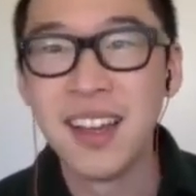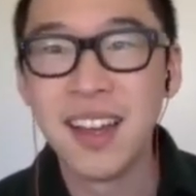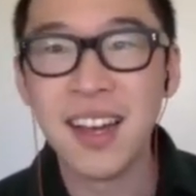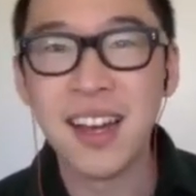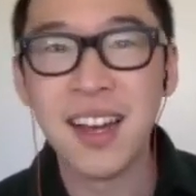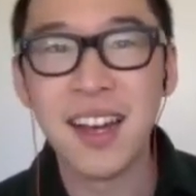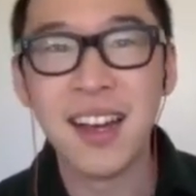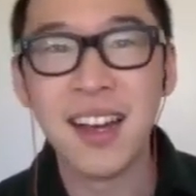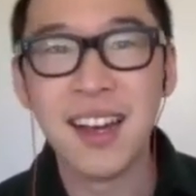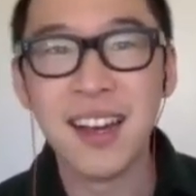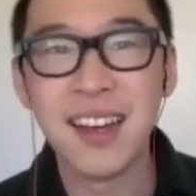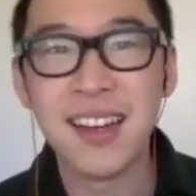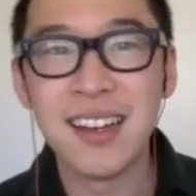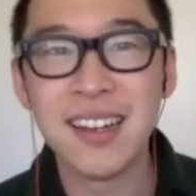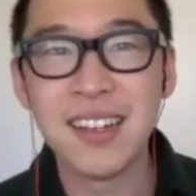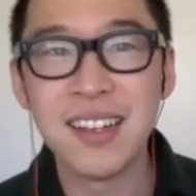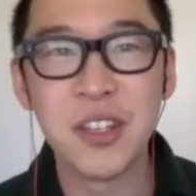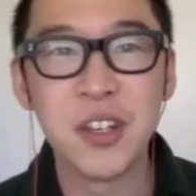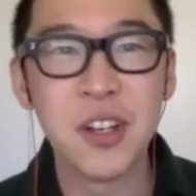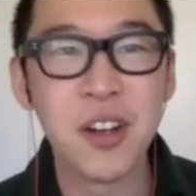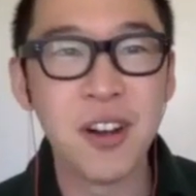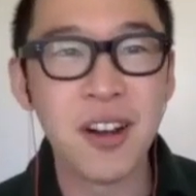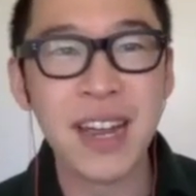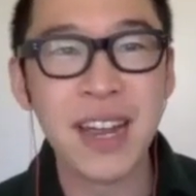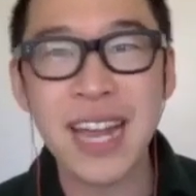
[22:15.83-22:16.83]
I
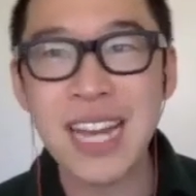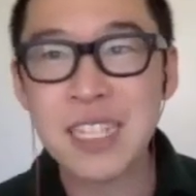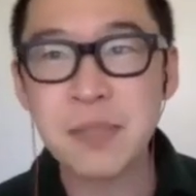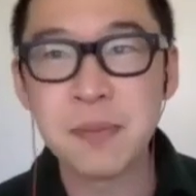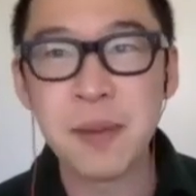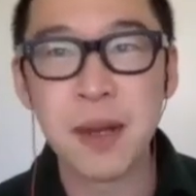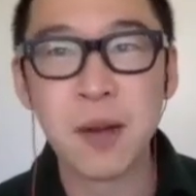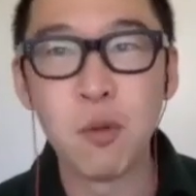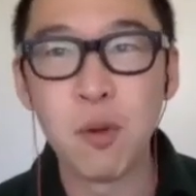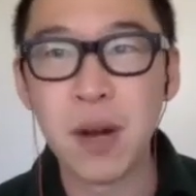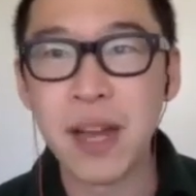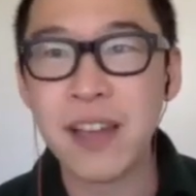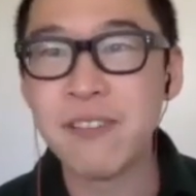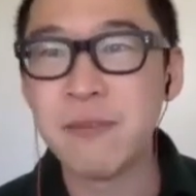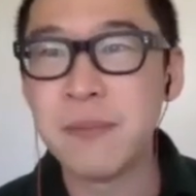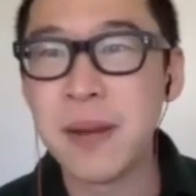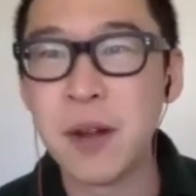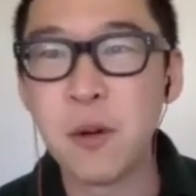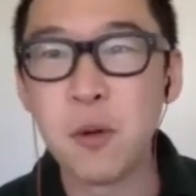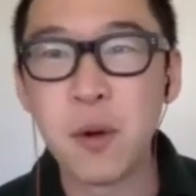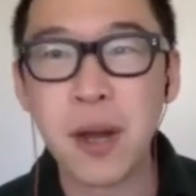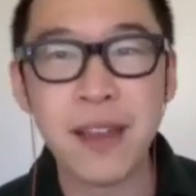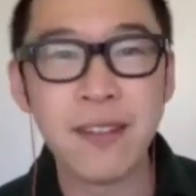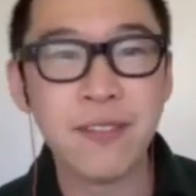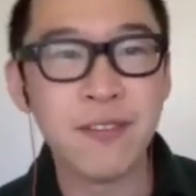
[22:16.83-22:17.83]
asked my wife. My
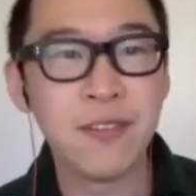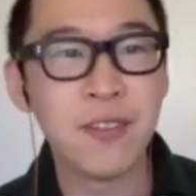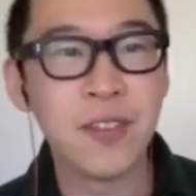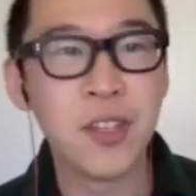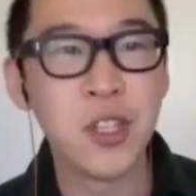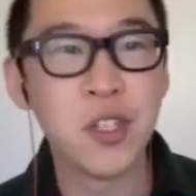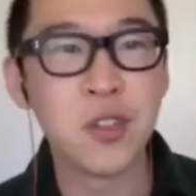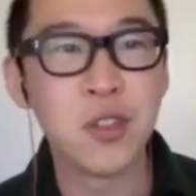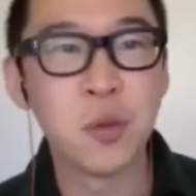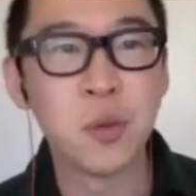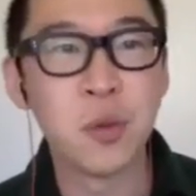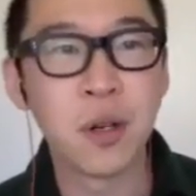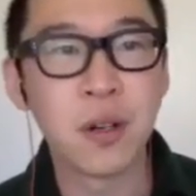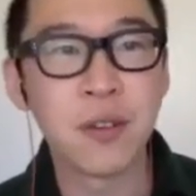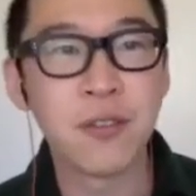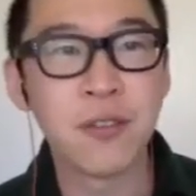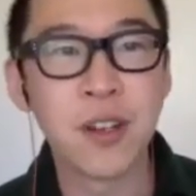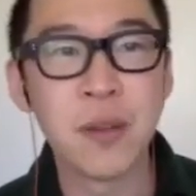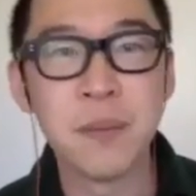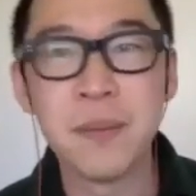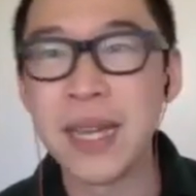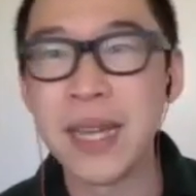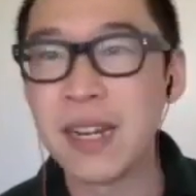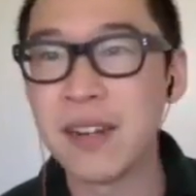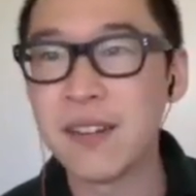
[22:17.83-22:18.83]
wife used to work for the
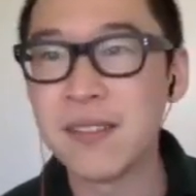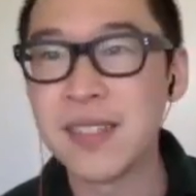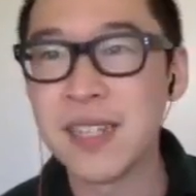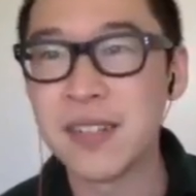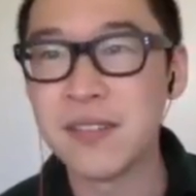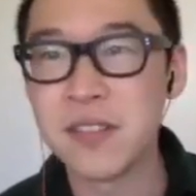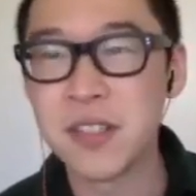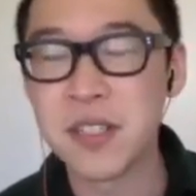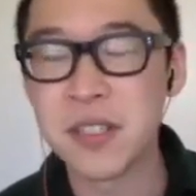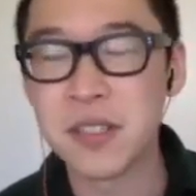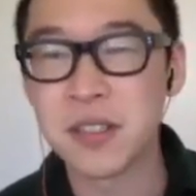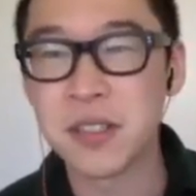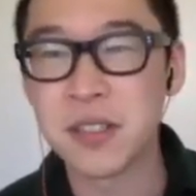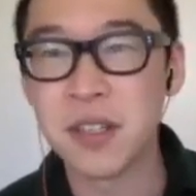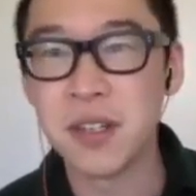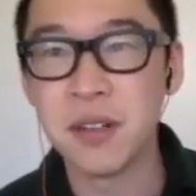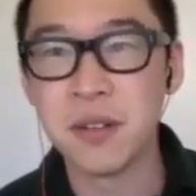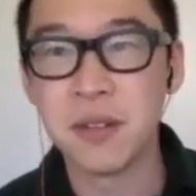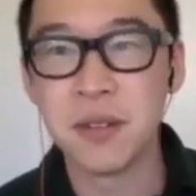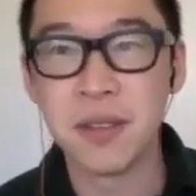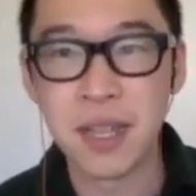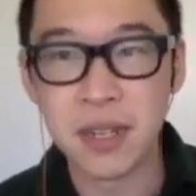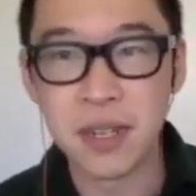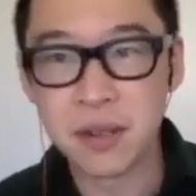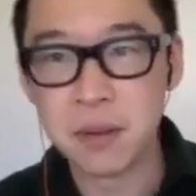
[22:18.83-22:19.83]
mayor of San Francisco,
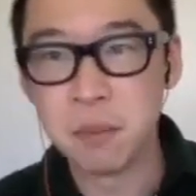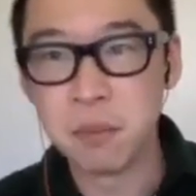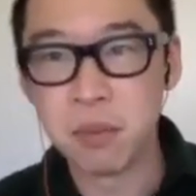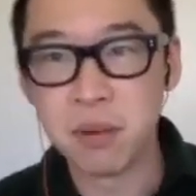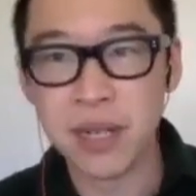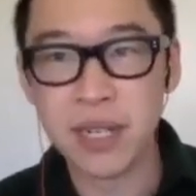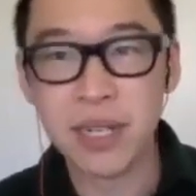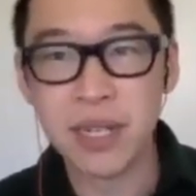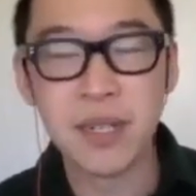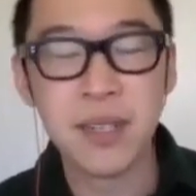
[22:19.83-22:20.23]
London Breed.